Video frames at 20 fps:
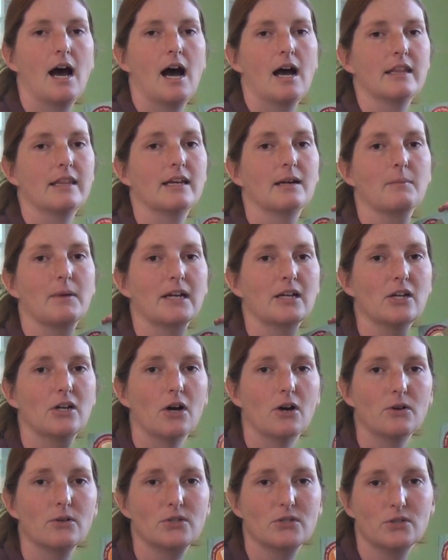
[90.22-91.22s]
They're my
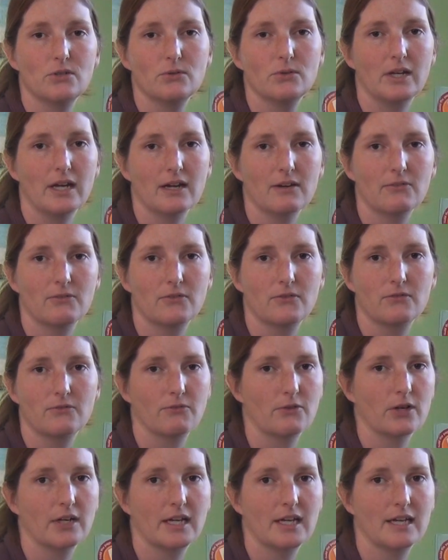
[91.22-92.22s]
go-to gift
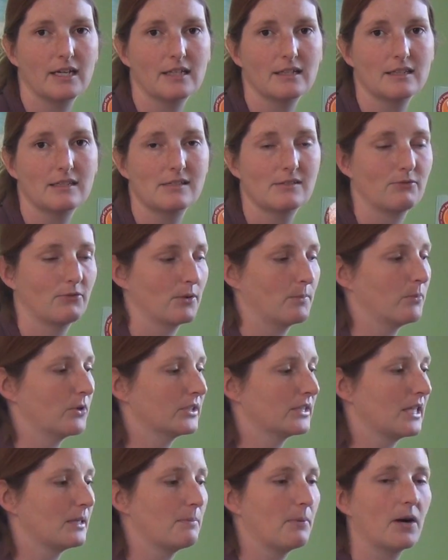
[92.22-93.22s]
for kids for
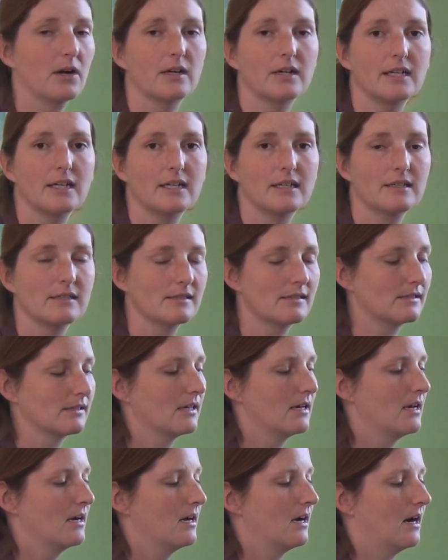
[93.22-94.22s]
birthday parties.
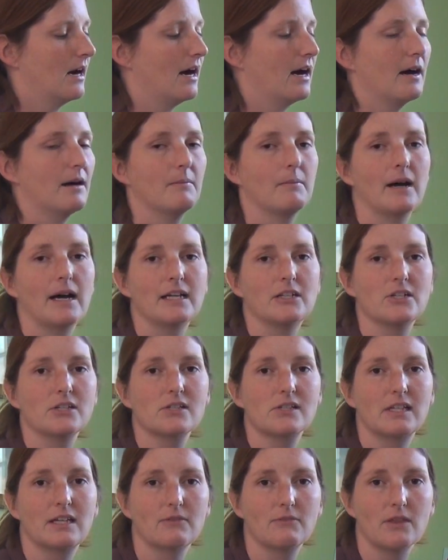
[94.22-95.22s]
I
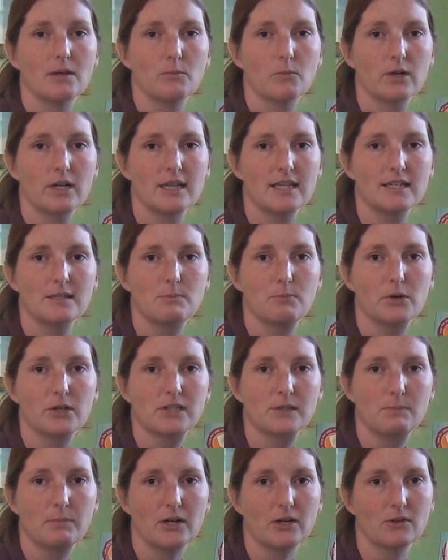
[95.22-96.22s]
just give them one of these
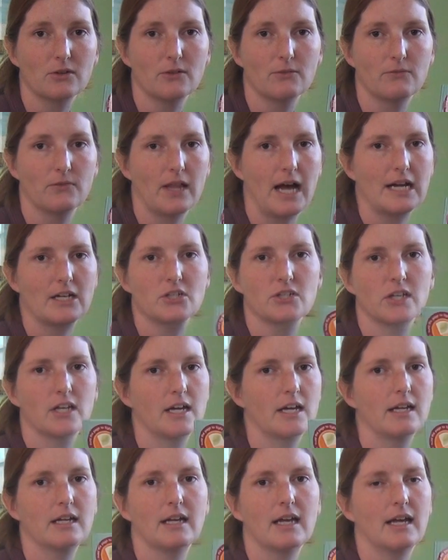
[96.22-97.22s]
books paired with a
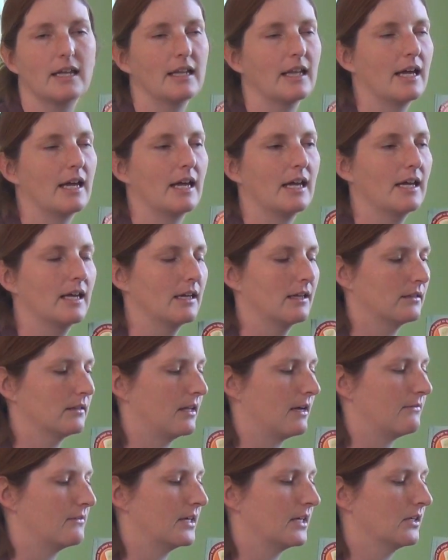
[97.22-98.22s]
flashlight and they
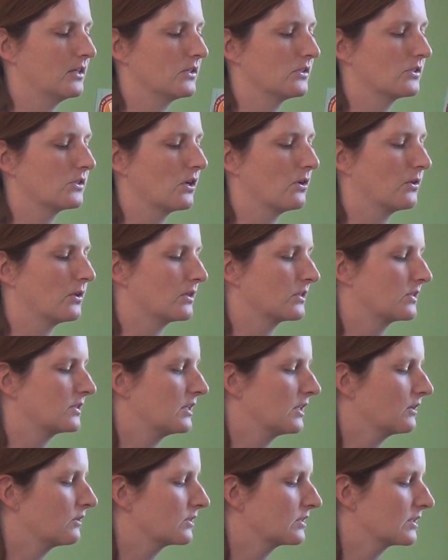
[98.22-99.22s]
love it. So there's
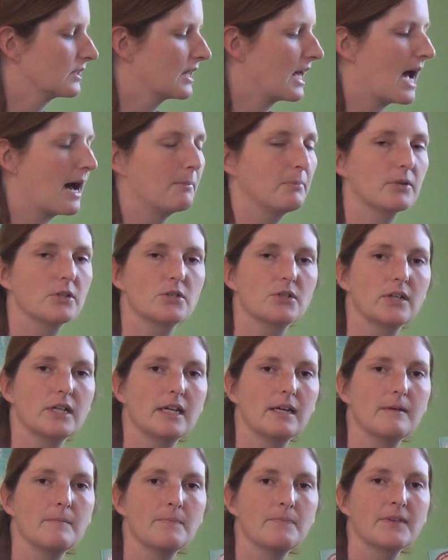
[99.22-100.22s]
Secrets of the Apple
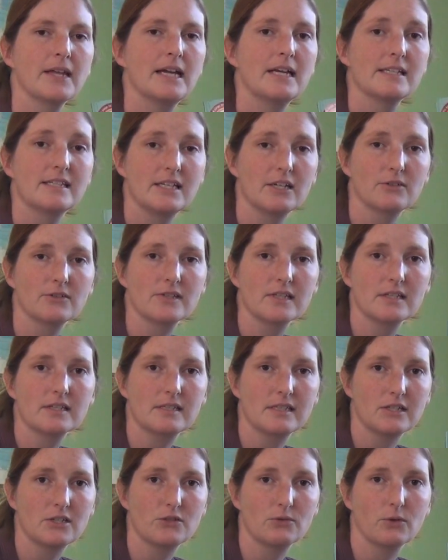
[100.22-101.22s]
Tree, Secrets of the
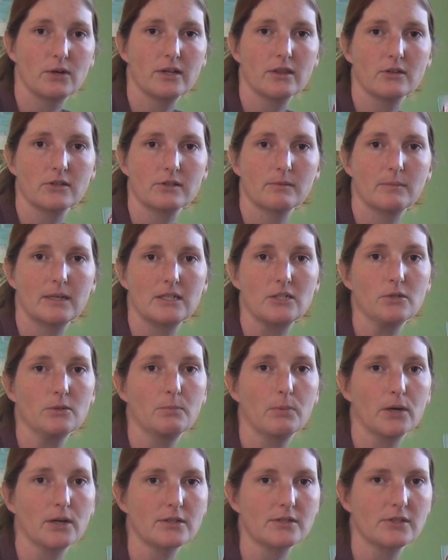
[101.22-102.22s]
Seashore. Those are my two
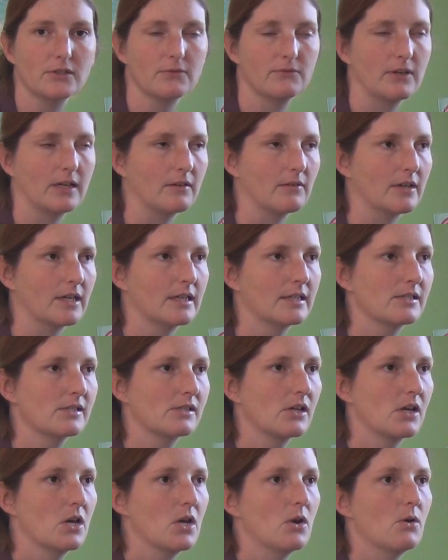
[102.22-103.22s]
personal
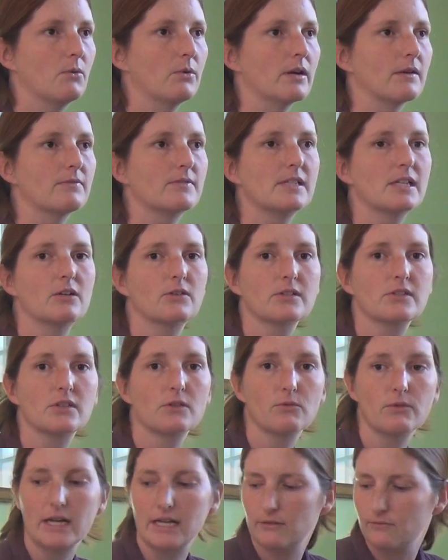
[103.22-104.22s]
favorites. We have Secrets
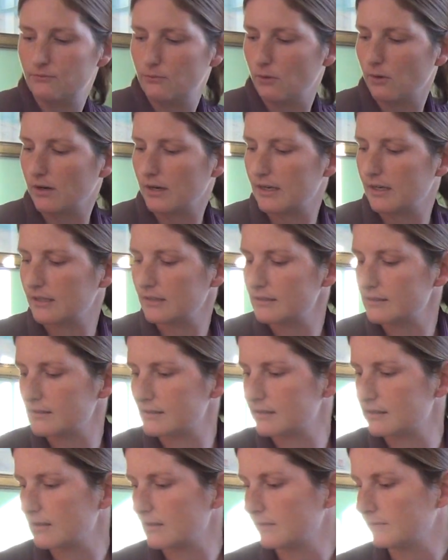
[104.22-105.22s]
of the
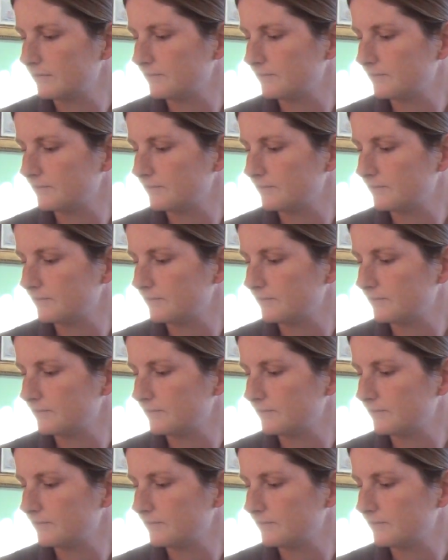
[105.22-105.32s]
Rainforest.